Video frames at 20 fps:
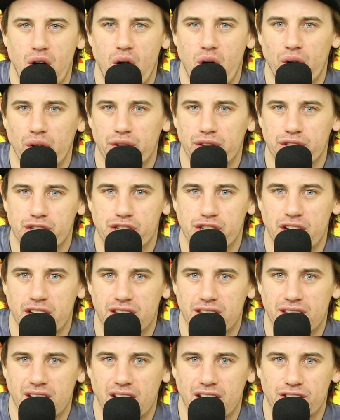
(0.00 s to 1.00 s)
all the shit
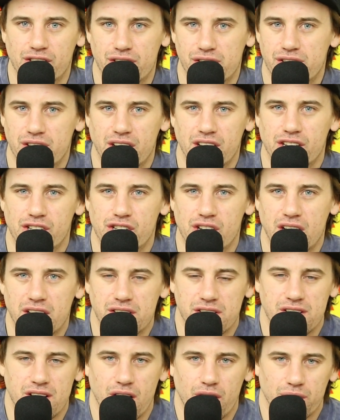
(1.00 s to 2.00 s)
in there just to get
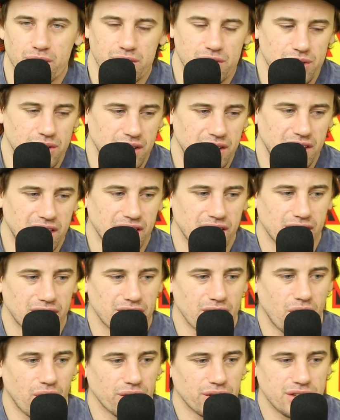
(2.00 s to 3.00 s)
chased out so they can
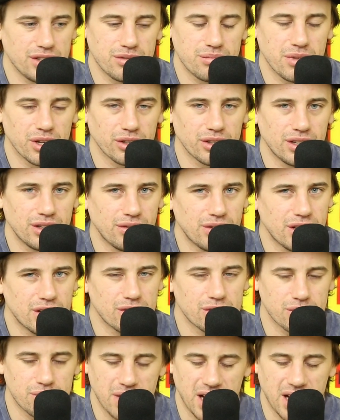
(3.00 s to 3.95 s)
get all these million views.